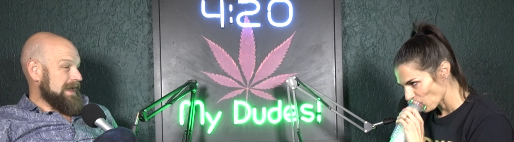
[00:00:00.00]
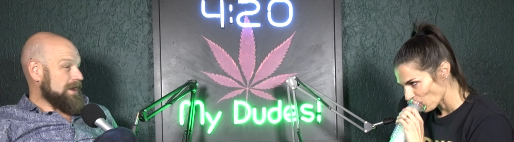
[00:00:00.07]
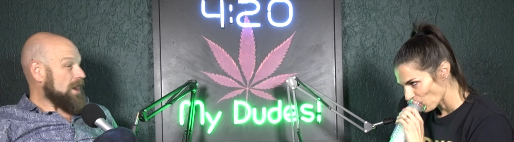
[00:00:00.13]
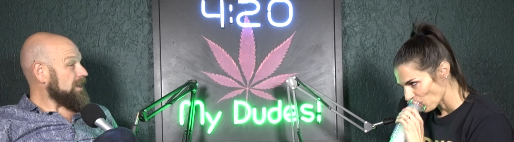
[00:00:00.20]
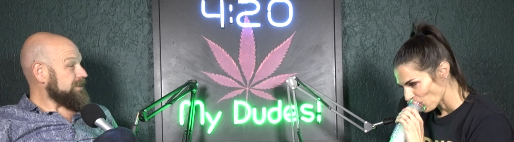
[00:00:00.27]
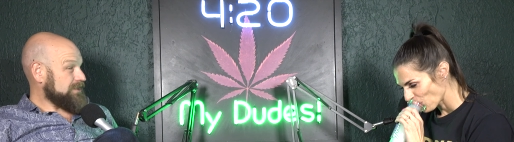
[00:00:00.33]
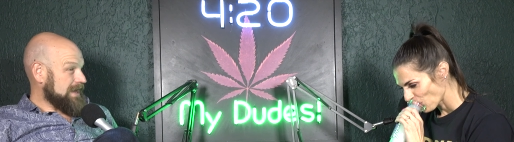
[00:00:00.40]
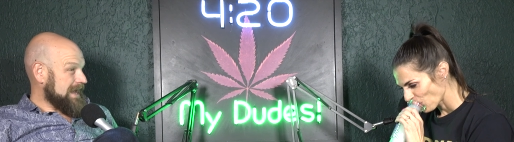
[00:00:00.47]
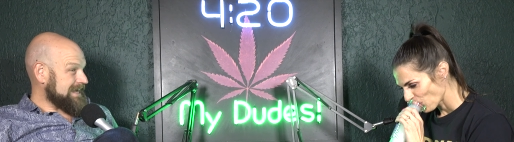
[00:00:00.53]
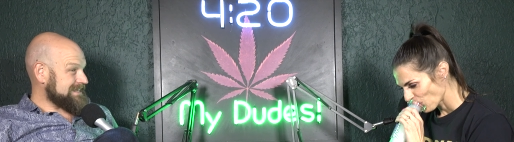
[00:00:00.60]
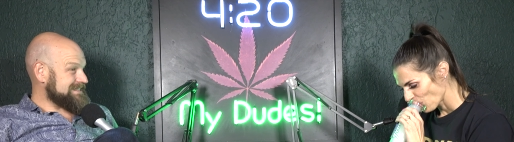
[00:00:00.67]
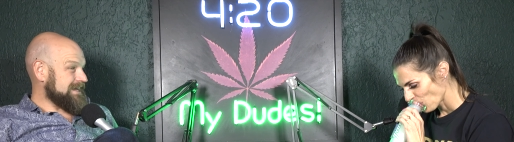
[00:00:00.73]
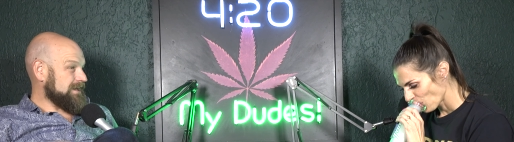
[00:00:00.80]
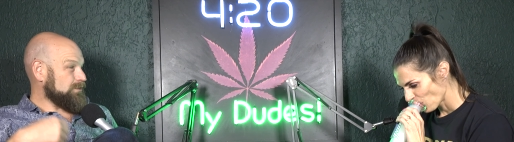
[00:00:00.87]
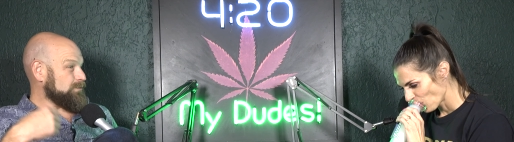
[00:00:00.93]
Speaker 1: and on your
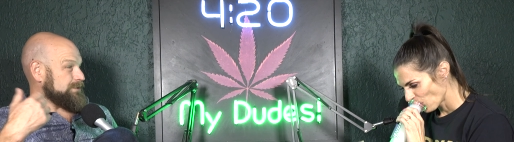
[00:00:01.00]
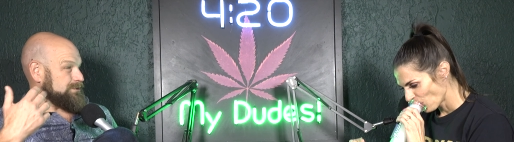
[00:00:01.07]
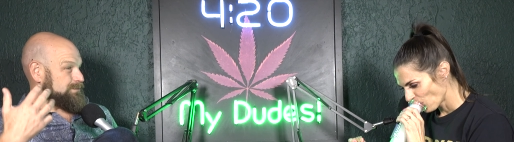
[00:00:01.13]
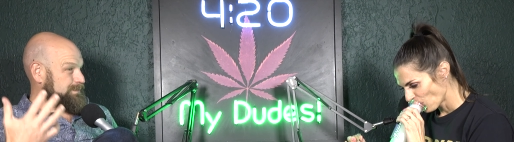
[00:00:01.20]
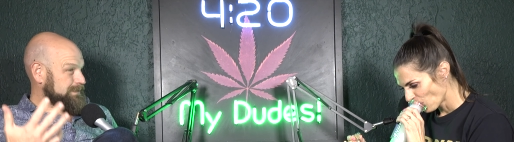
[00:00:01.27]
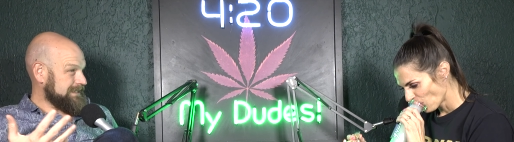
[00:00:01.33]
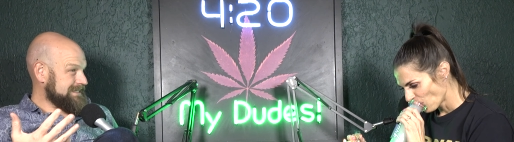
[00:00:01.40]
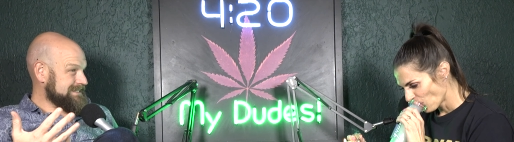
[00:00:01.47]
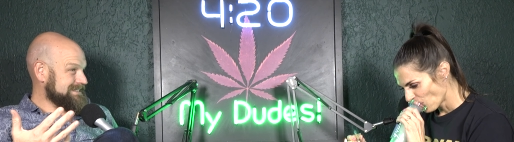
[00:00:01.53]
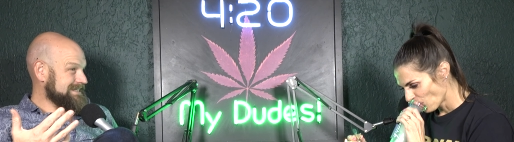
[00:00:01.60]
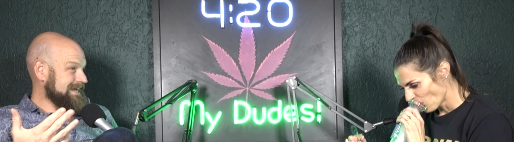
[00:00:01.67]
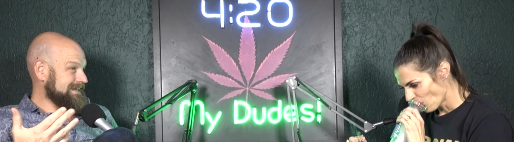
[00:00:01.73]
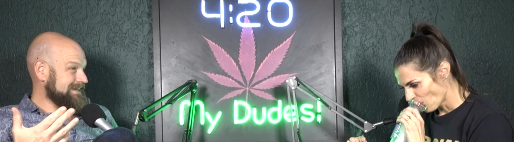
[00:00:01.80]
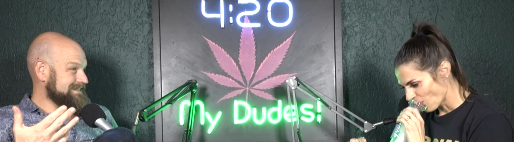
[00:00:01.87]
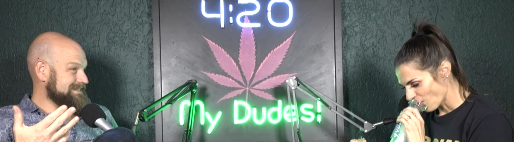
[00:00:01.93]
exhale, will you please
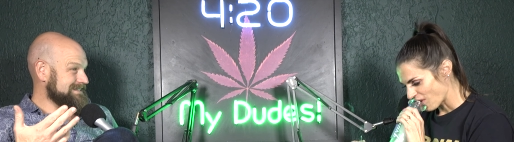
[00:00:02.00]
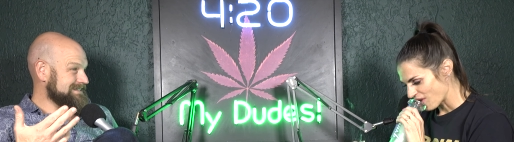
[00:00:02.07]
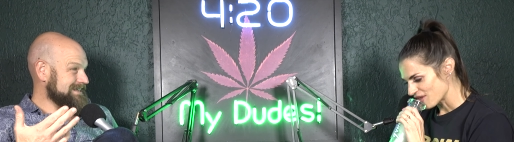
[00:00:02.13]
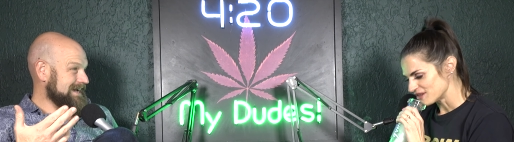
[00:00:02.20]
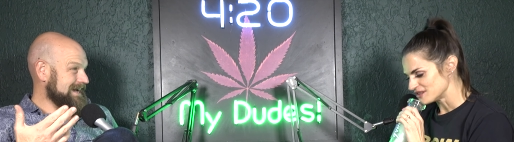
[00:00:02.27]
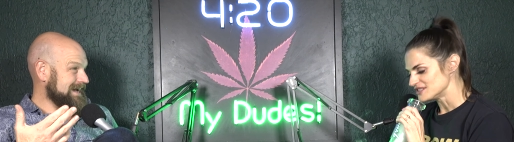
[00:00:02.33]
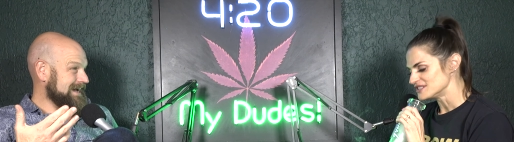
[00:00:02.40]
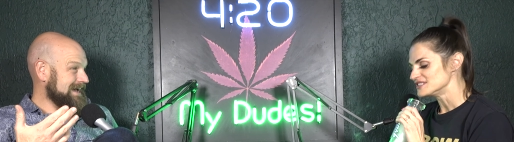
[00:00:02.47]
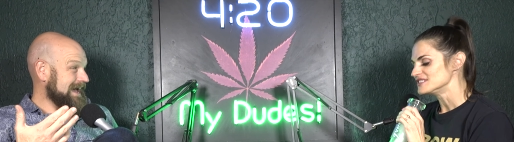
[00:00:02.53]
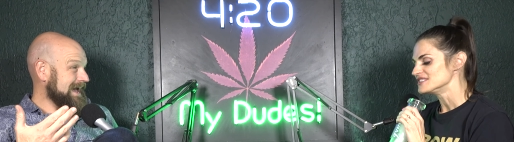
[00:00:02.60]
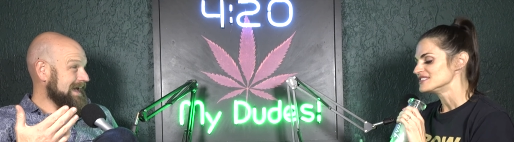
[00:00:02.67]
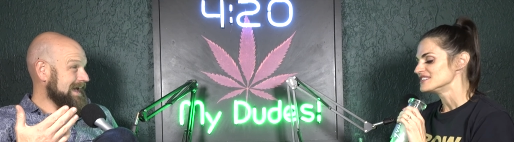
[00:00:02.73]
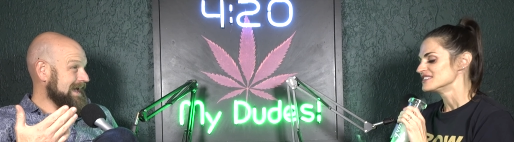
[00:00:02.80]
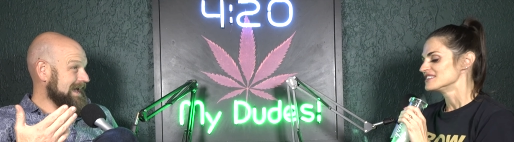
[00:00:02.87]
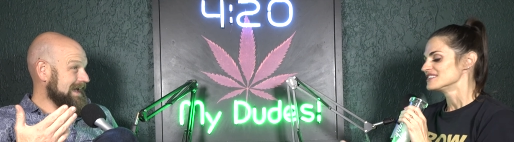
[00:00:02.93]
tell us, uh,
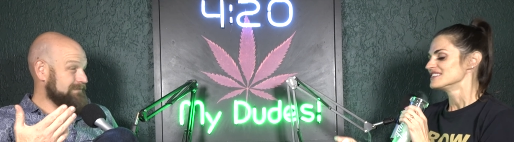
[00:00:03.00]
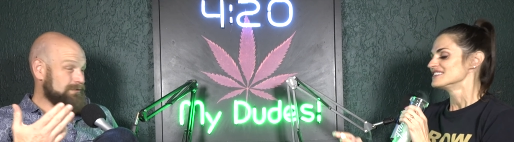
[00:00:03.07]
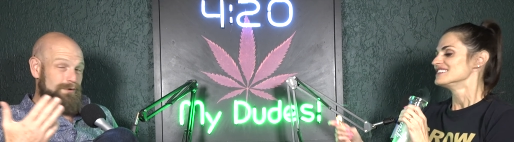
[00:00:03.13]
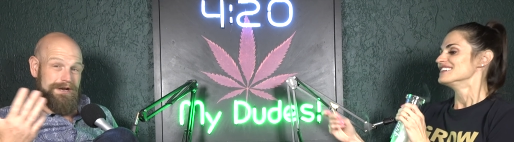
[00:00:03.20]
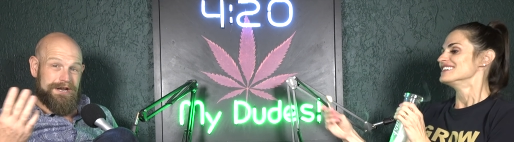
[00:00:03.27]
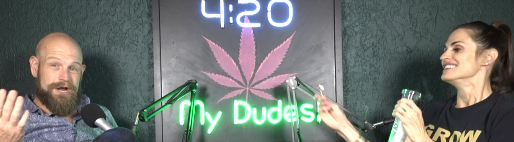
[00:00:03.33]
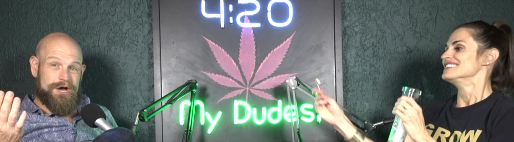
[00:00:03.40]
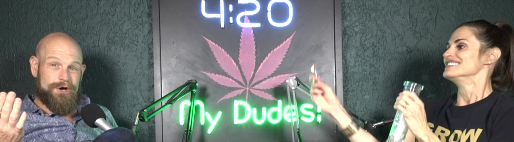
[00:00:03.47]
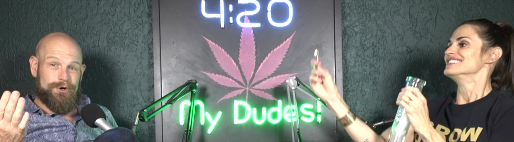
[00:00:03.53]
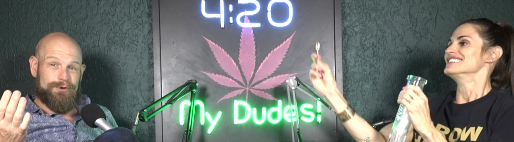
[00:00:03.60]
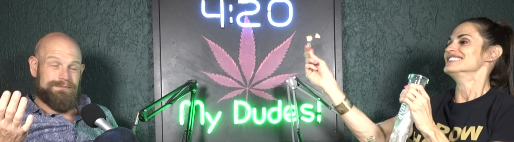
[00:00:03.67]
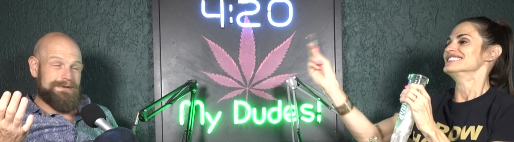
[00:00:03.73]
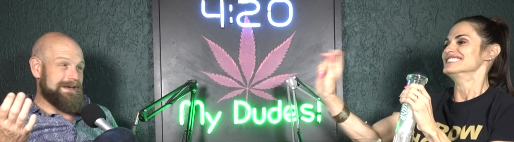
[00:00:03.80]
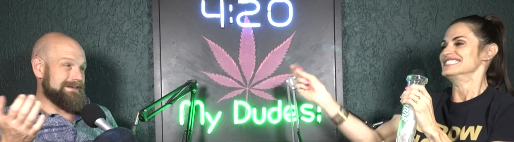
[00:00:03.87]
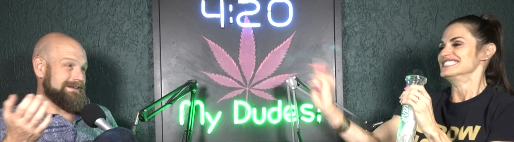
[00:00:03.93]
everyone at
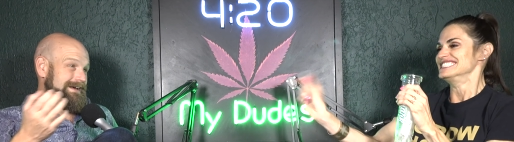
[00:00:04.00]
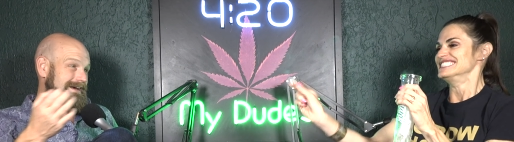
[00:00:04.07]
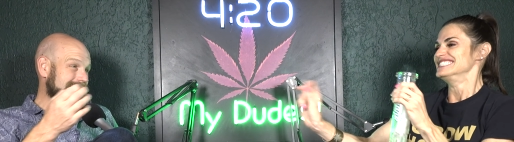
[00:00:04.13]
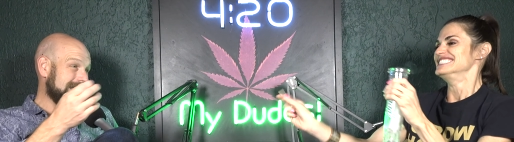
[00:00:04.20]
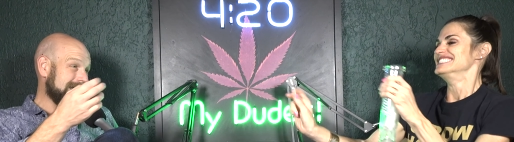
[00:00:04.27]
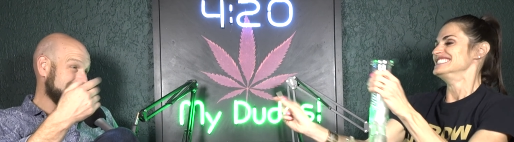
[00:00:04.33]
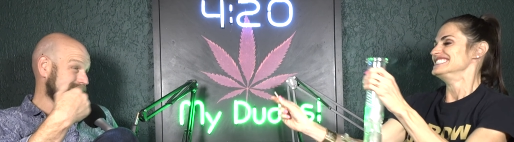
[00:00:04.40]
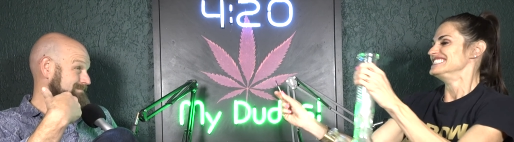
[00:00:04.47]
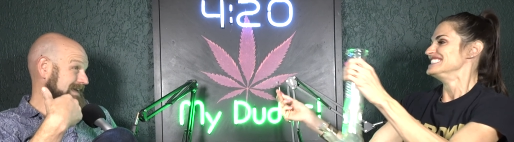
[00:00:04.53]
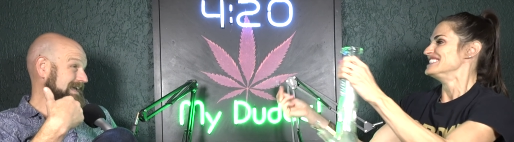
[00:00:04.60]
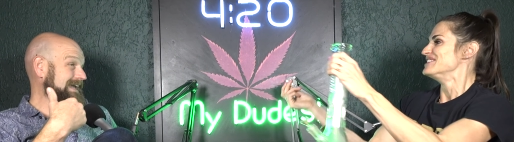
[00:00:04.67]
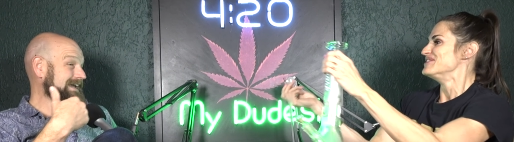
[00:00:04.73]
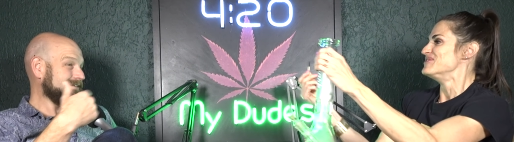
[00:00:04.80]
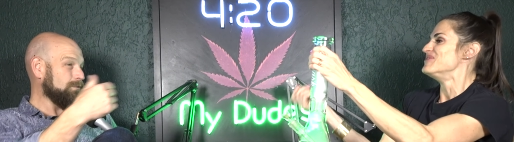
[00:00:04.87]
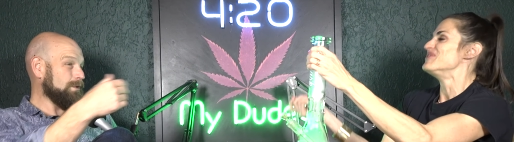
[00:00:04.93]
home and uh, and me,